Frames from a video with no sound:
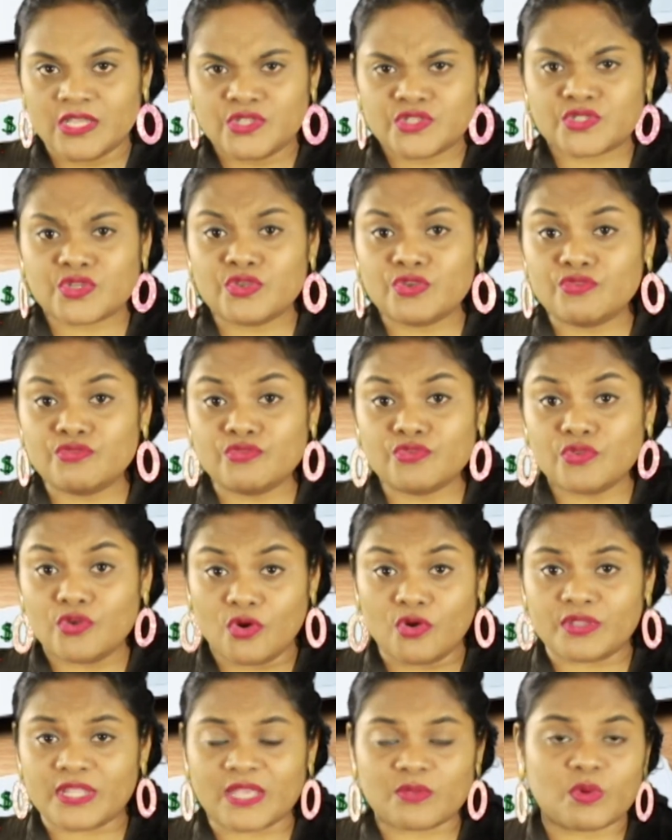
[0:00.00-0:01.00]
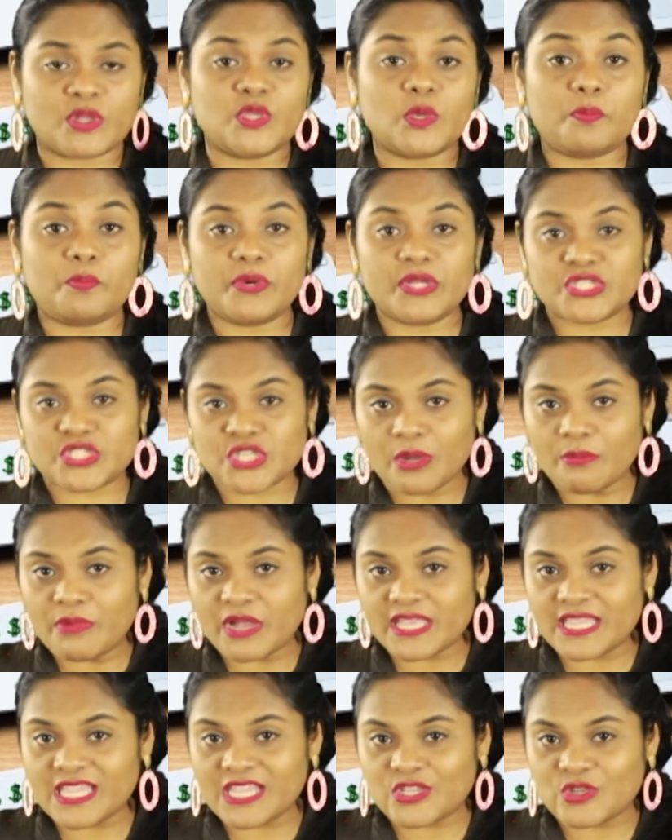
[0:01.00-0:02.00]
So you know that when you put your
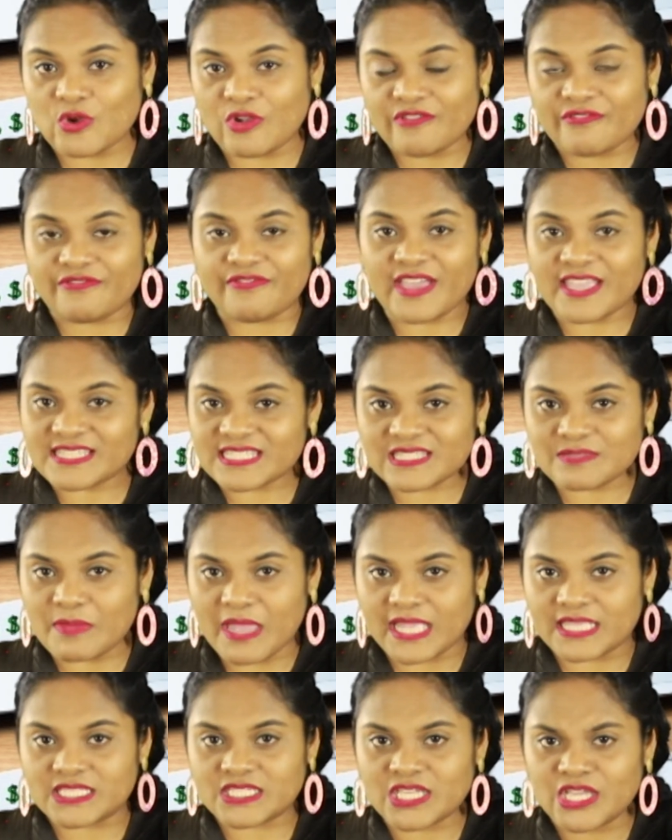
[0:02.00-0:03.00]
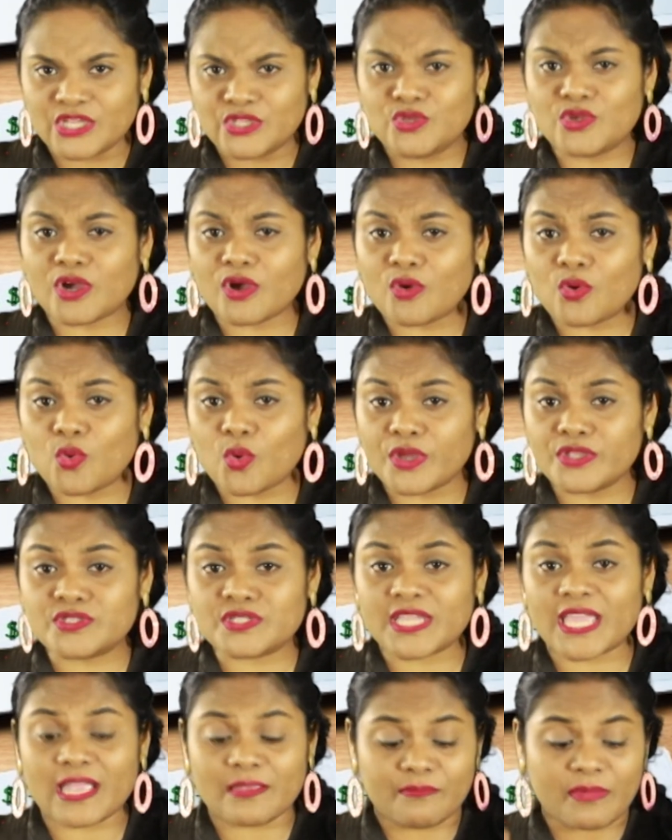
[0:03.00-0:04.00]
money in your investment, you are going to
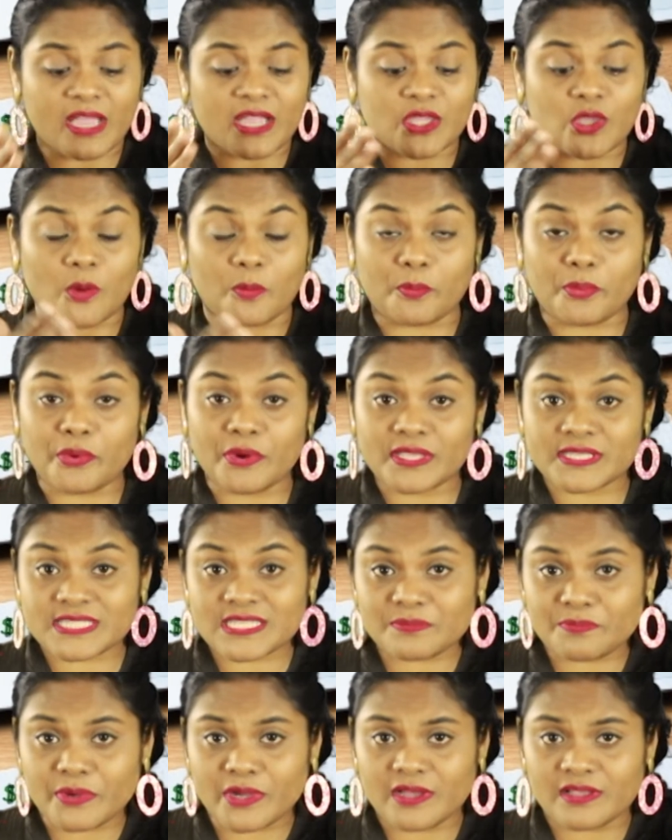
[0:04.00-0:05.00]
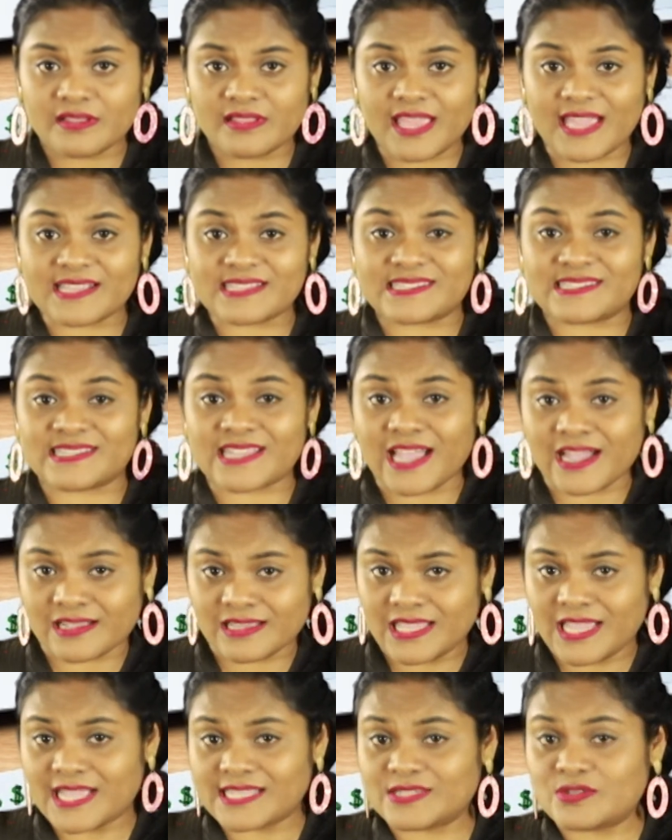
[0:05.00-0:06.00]
get back your principal
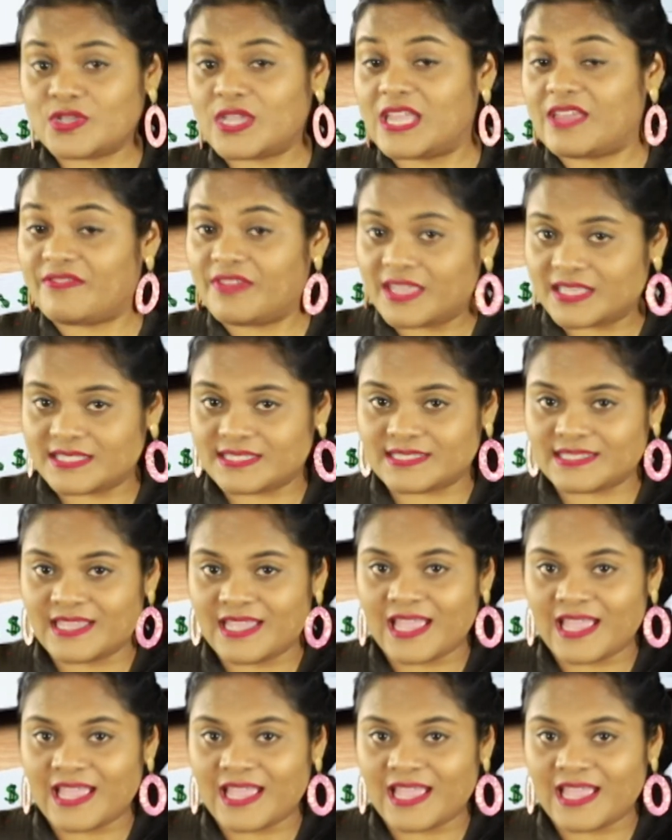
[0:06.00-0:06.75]
exactly as you give it,